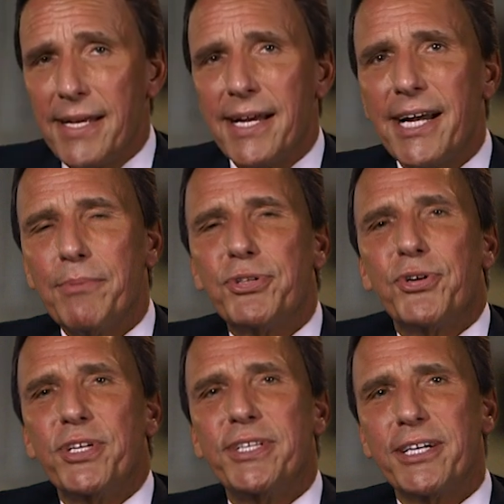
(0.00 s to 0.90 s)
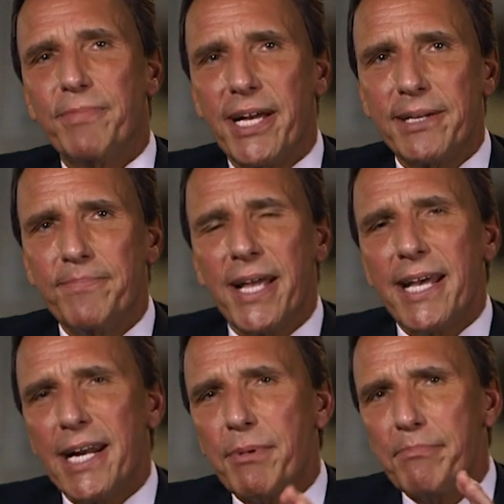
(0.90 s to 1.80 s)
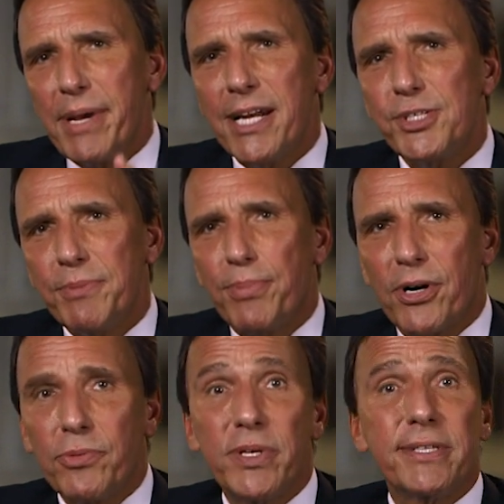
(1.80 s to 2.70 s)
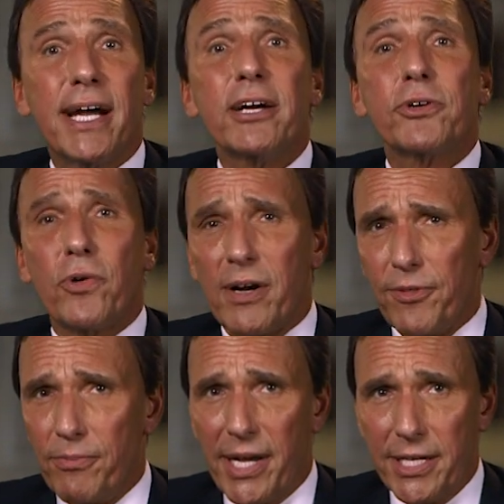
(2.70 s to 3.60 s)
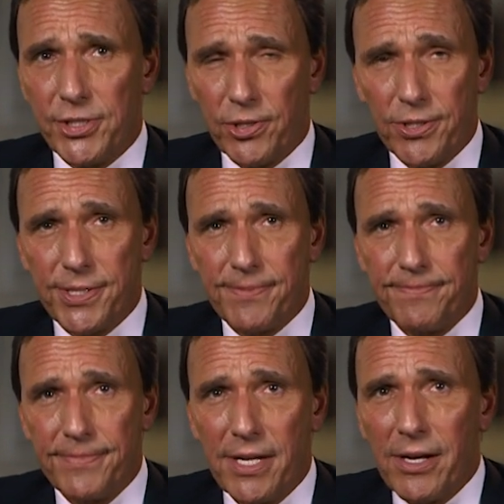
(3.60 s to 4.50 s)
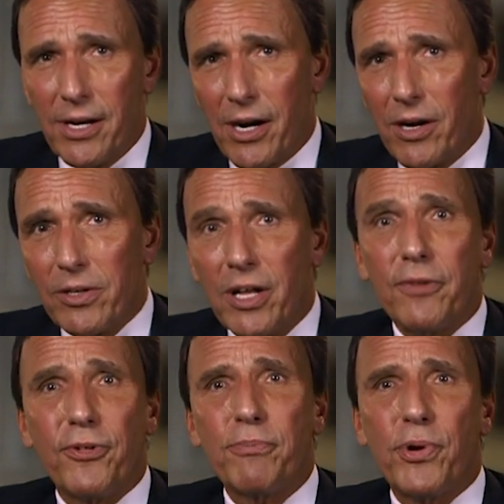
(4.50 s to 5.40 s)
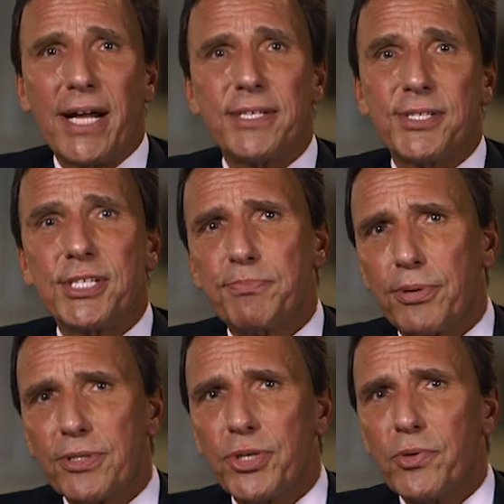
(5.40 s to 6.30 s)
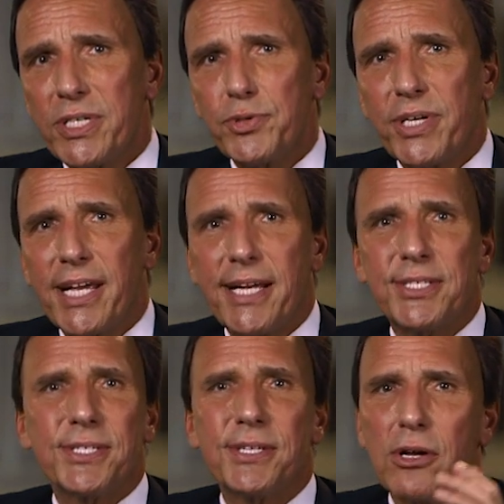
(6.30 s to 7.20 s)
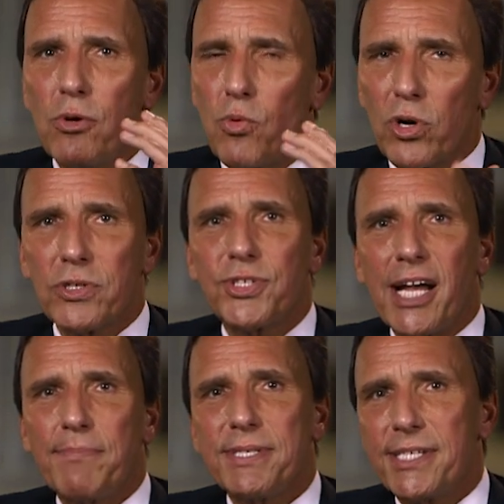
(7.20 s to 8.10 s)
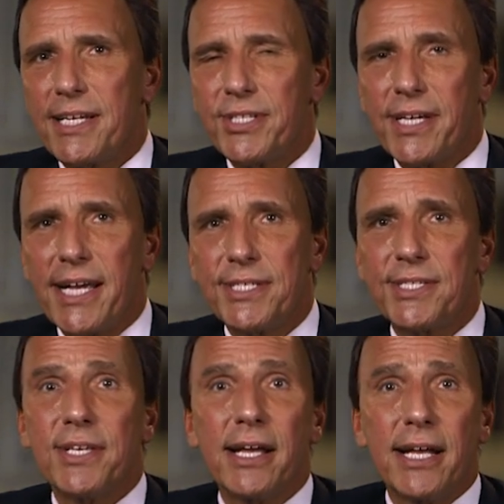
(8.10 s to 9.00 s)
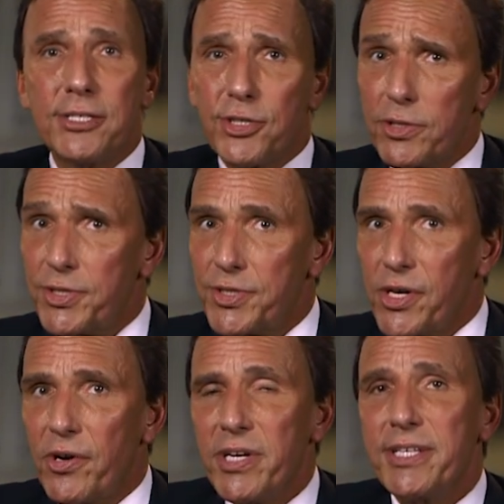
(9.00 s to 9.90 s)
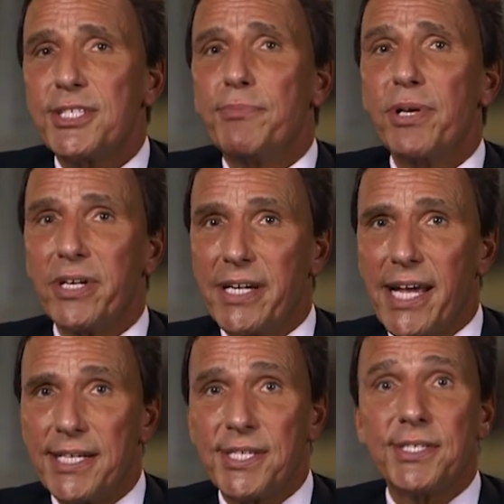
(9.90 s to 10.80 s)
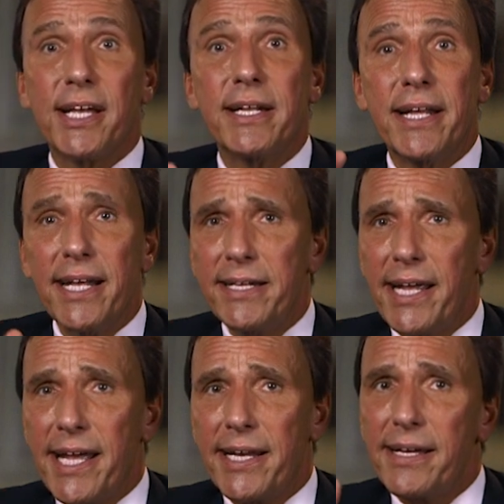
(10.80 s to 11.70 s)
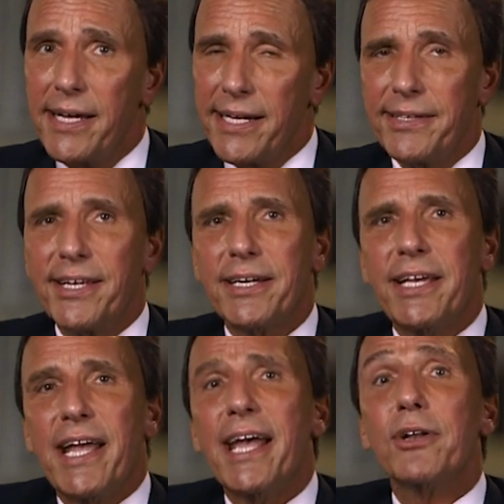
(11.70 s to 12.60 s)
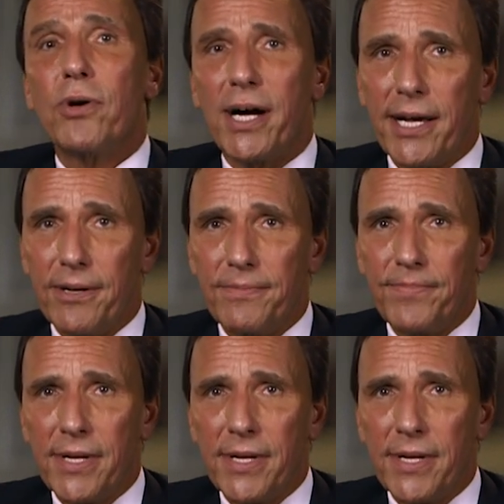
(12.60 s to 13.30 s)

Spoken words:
Hi, I'm attorney Doug Mann, and I'm a managing partner with Dyer, Garofalo, Mann & Schultz. Our law firm practices personal injury cases, workers' compensation cases, and Social Security disability cases in Indiana, Kentucky, and Ohio.